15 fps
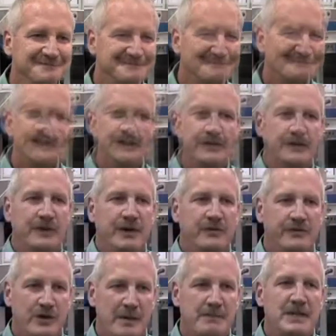We do
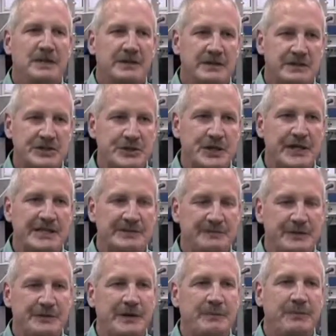over 1 million trays
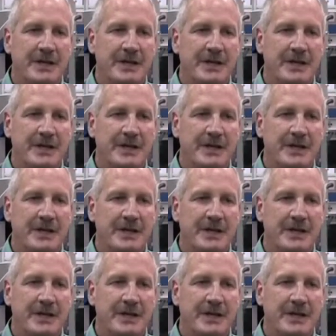between